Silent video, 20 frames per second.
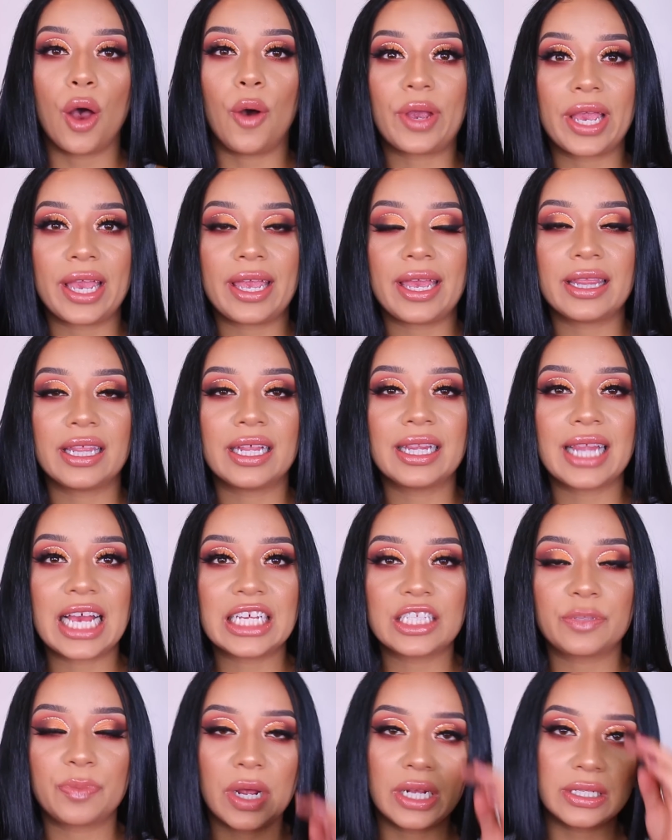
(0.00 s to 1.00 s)
Okay, and the
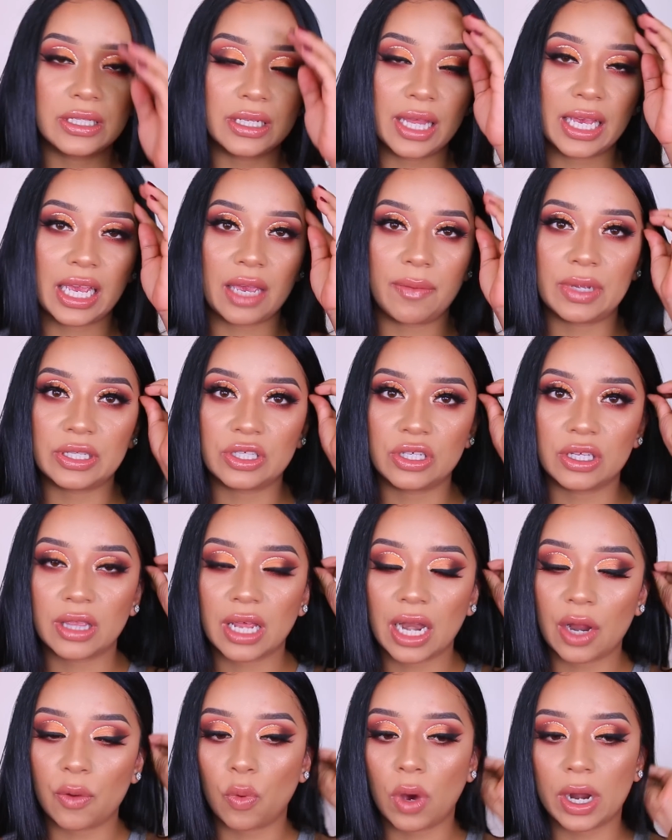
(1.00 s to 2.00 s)
last brand, like I mentioned,
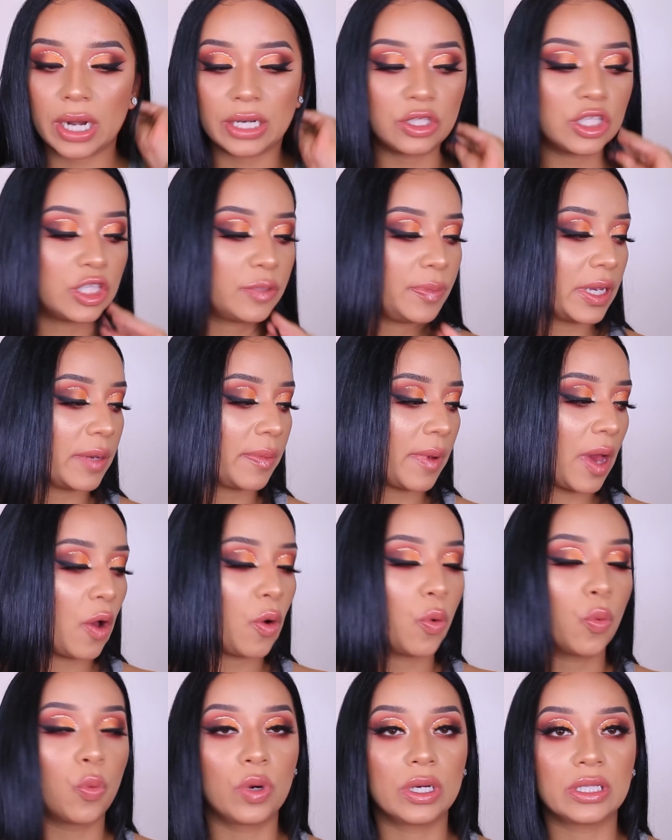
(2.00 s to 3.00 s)
that I wanted to speak
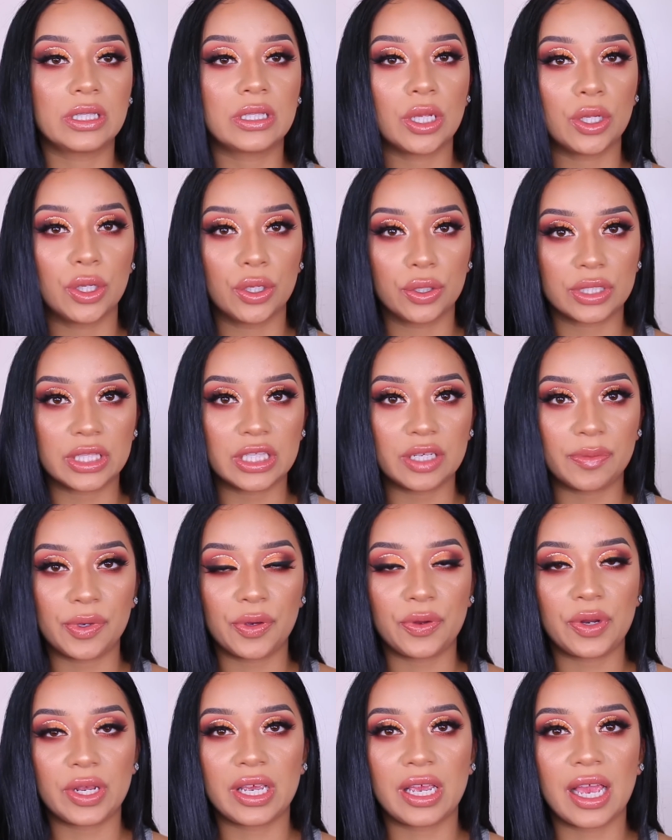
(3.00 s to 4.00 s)
about was Looxi
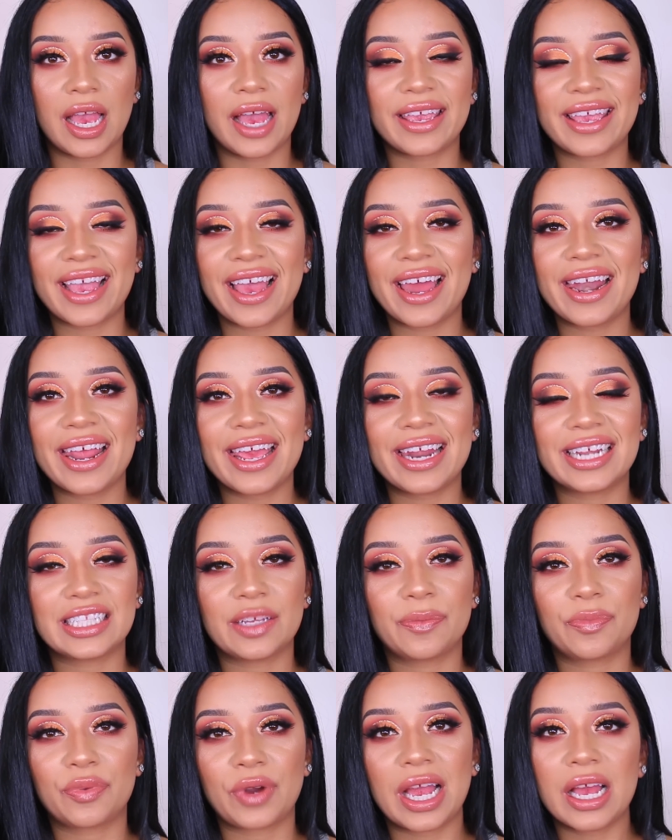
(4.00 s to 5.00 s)
Beauty. Again, it
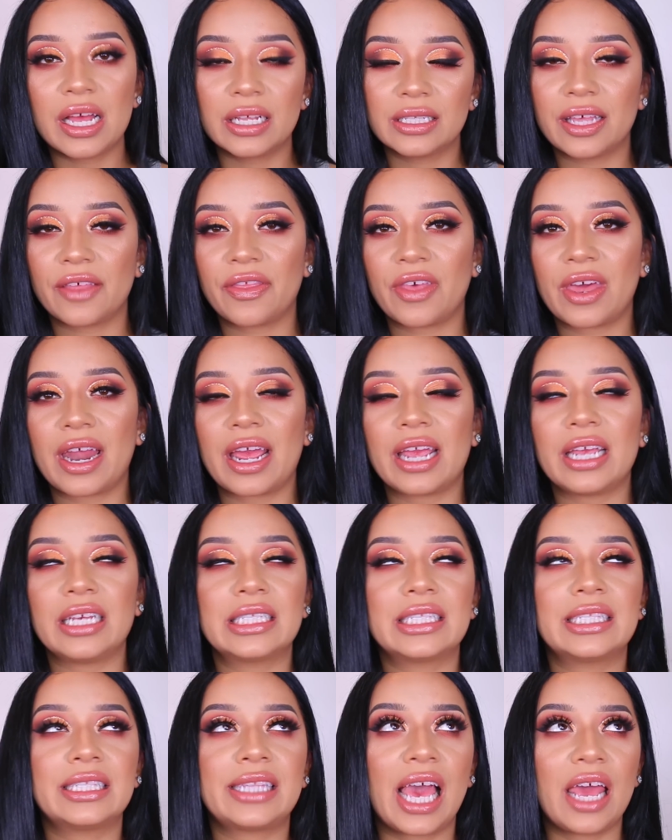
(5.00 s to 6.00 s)
is a brand that I
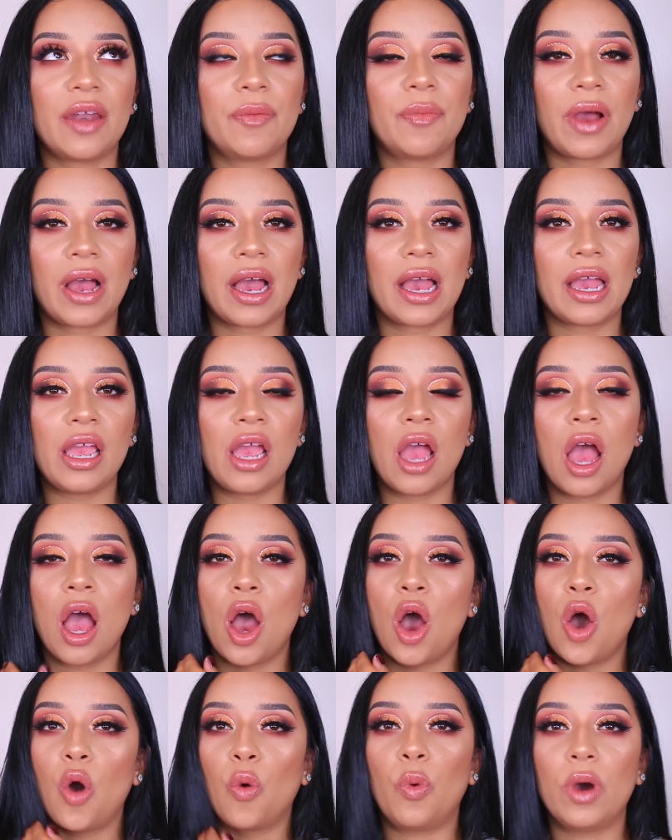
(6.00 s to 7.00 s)
stand by
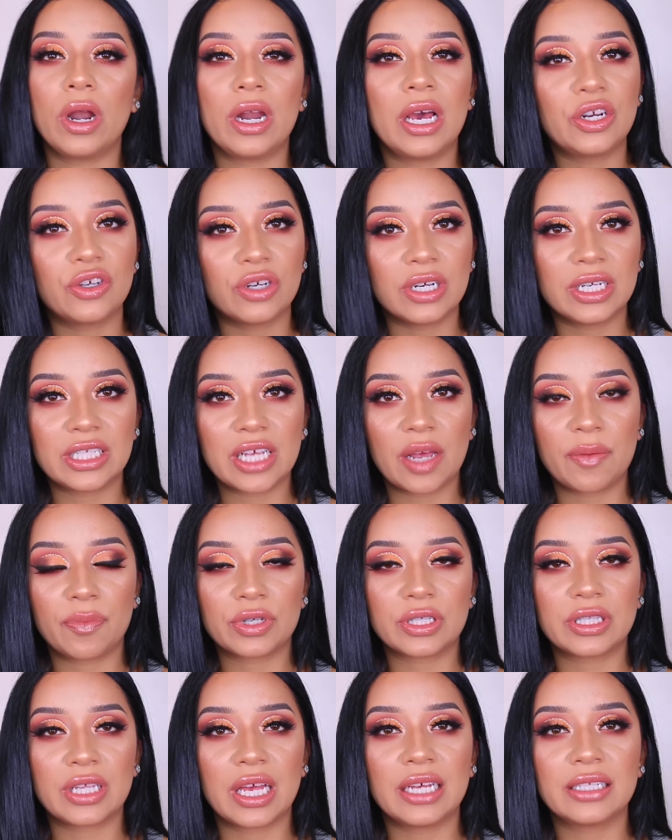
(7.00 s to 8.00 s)
one hundred ten
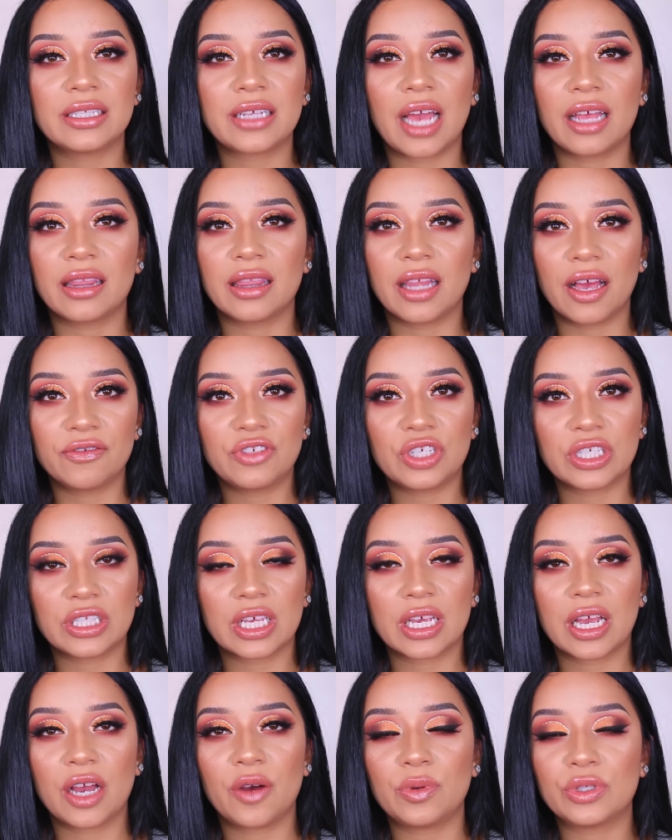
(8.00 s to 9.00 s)
percent. I love
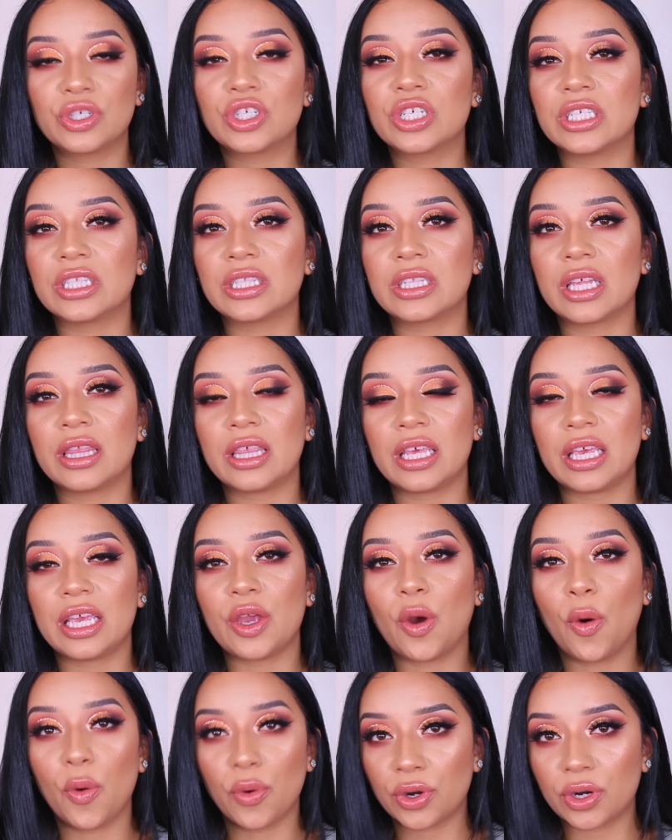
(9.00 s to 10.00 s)
Jessica, which is
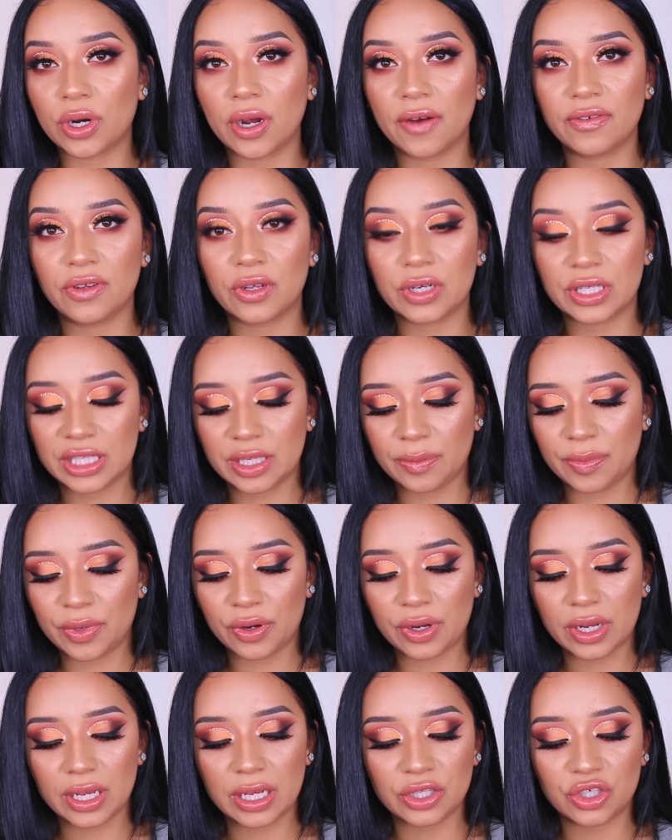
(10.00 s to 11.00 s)
the owner of Looxi
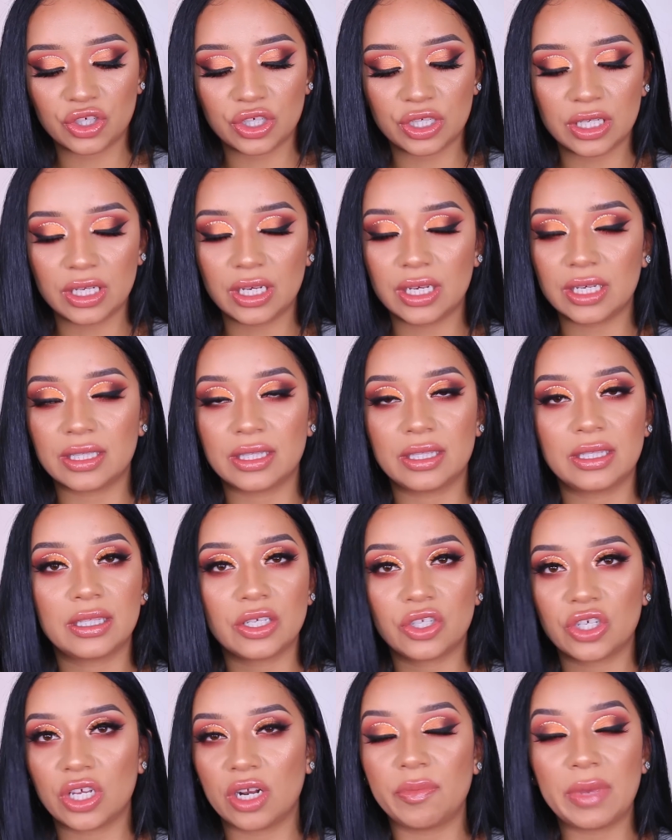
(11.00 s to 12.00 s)
Beauty. She is
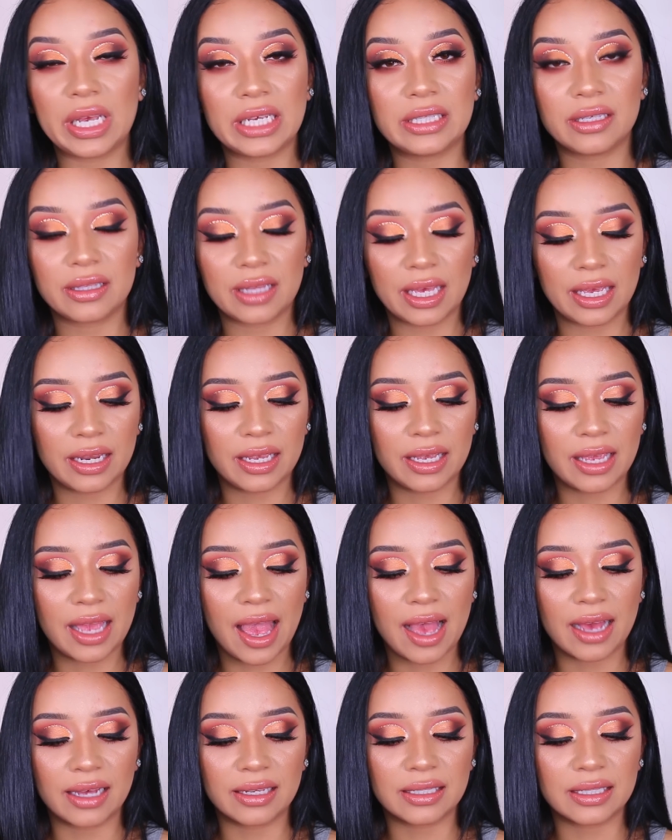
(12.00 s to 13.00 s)
such an amazing lady,
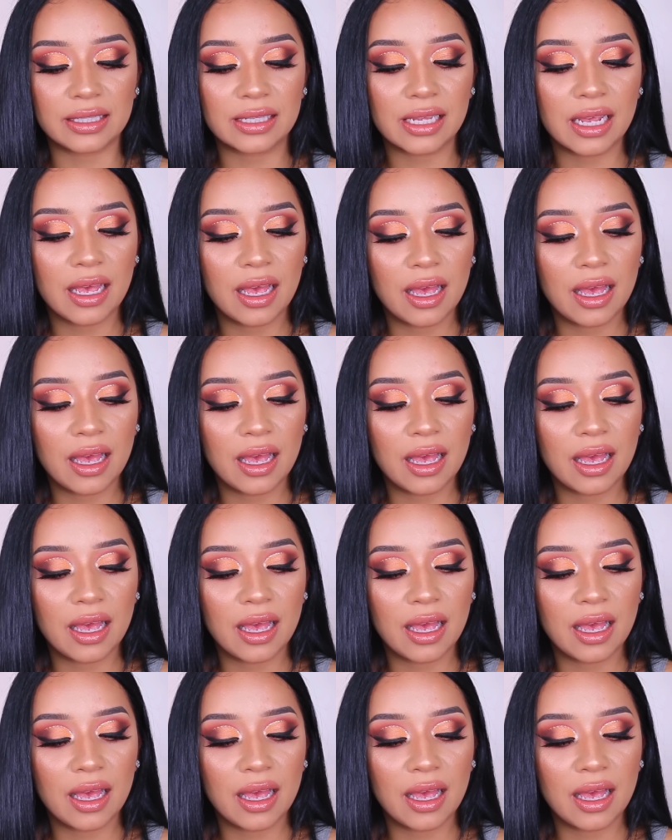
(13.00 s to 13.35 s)
and